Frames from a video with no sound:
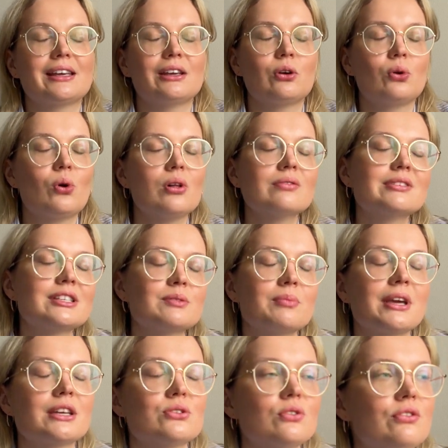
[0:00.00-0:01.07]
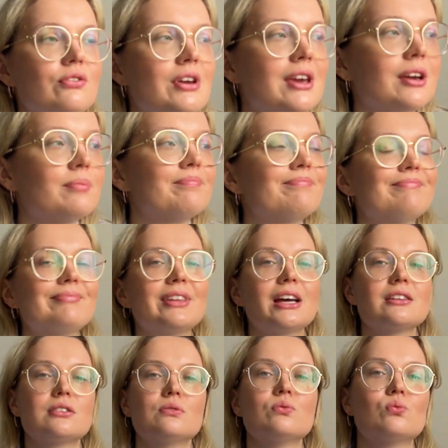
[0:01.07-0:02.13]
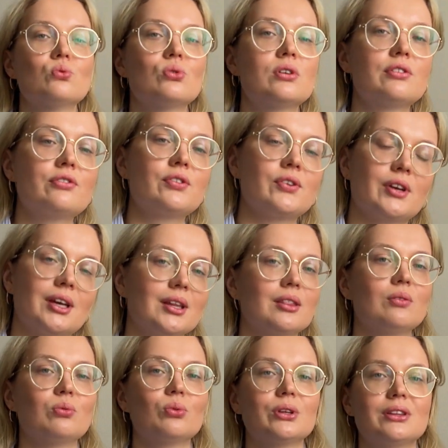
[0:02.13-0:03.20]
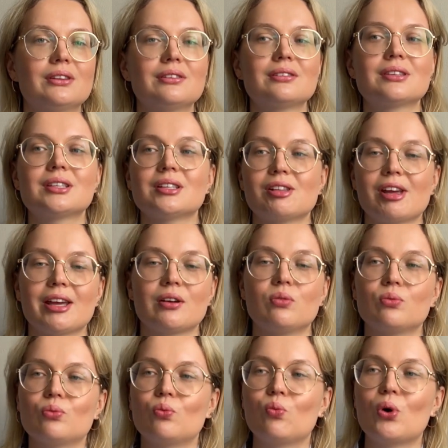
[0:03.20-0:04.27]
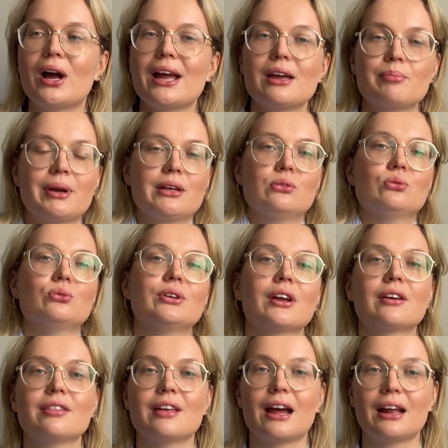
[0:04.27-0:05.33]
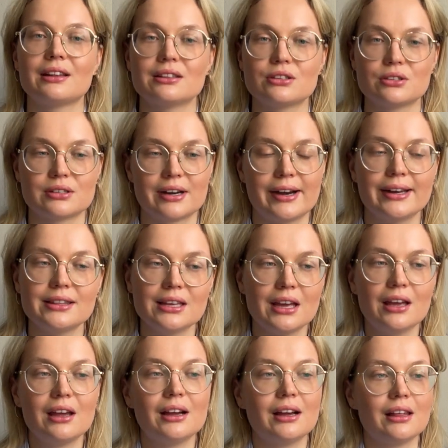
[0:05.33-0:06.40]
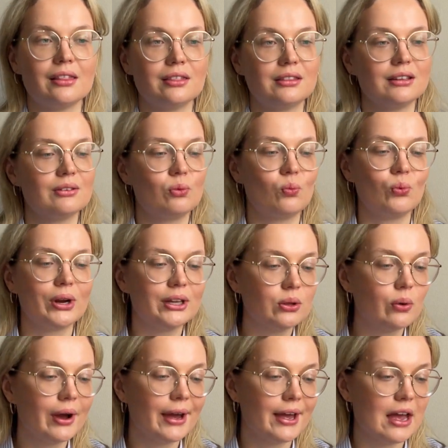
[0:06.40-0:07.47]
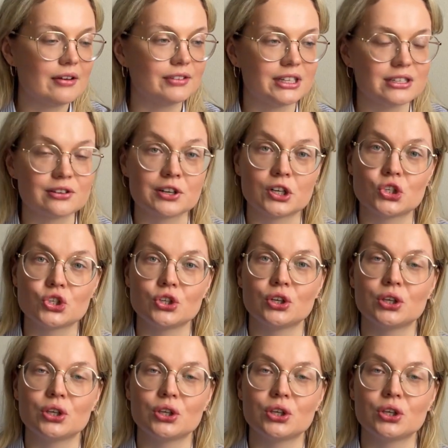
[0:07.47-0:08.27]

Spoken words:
always makes you think, doesn't worth it, like, why am I doing that, right? And when you have this crushing